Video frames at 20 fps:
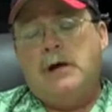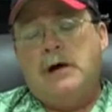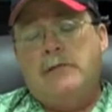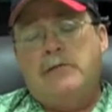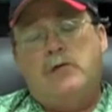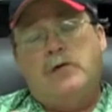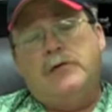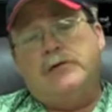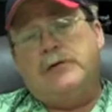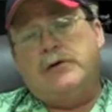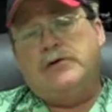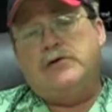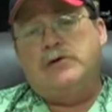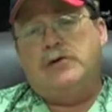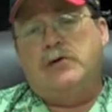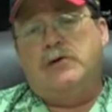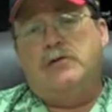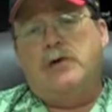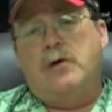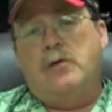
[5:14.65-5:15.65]
Of course, as you
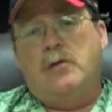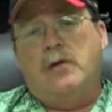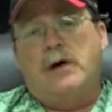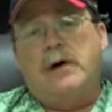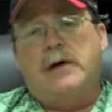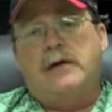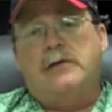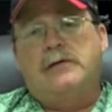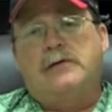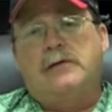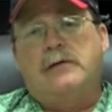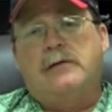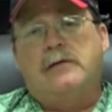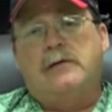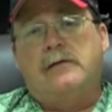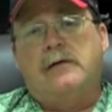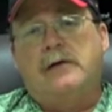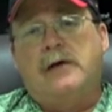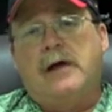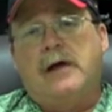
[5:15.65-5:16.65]
know, Hawaii
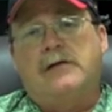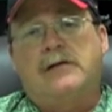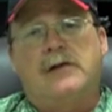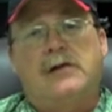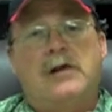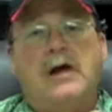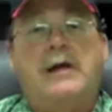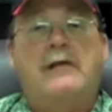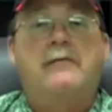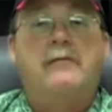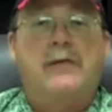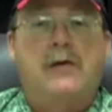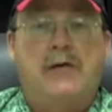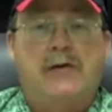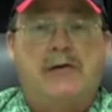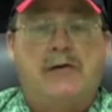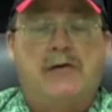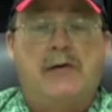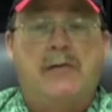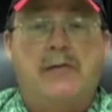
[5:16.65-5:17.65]
has a lot of
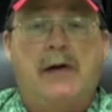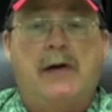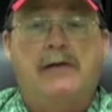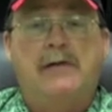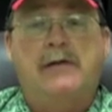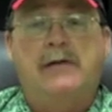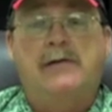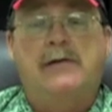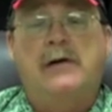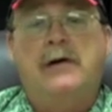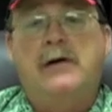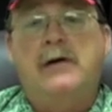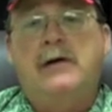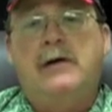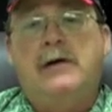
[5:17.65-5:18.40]
military bases,